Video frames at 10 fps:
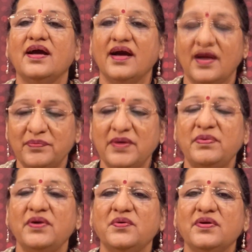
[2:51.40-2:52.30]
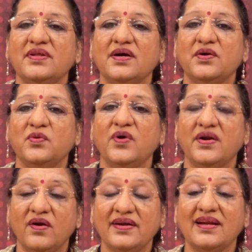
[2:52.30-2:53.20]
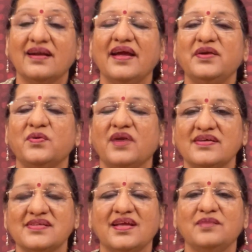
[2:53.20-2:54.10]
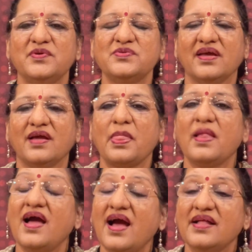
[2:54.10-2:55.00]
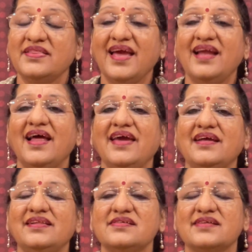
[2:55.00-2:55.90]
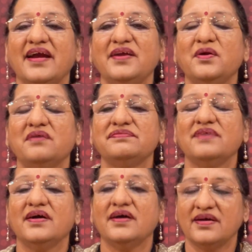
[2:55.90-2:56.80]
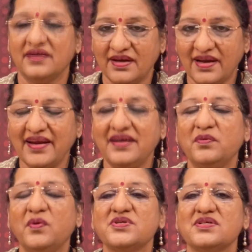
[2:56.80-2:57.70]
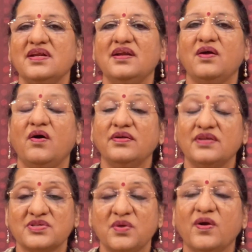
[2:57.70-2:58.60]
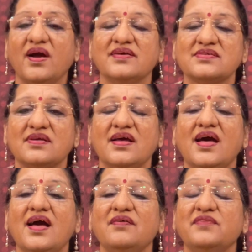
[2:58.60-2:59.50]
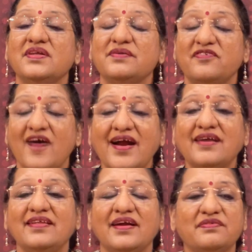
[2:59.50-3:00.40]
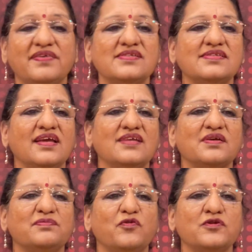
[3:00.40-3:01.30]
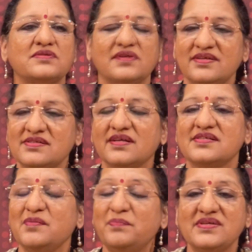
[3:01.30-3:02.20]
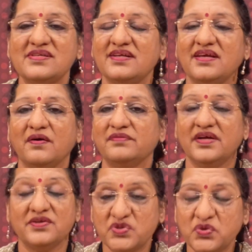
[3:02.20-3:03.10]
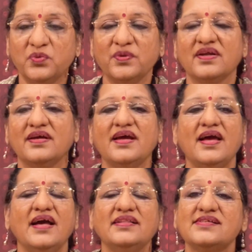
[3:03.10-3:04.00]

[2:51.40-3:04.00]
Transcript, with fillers: uh, people, you know, the who are not inclined to classical music, they like this kind of uh, light devotional or the shlokas for the fact that first thing is of course it's a simplicity of the tune the